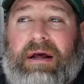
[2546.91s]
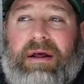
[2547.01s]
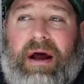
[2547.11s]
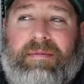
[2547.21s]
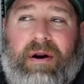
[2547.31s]

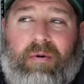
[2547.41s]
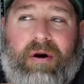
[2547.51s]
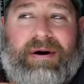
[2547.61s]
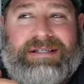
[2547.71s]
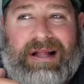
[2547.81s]
I'm kind of
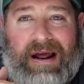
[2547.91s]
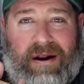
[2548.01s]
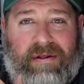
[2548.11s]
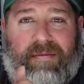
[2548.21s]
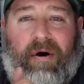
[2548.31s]
worried about sliding
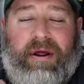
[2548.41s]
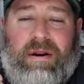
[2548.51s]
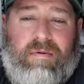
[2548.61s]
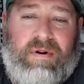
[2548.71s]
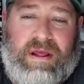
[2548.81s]
under the ball and
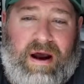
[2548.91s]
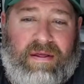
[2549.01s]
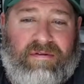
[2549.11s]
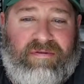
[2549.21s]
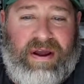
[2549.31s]
hitting it really high
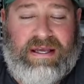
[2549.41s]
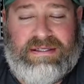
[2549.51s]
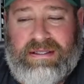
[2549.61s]
in the face.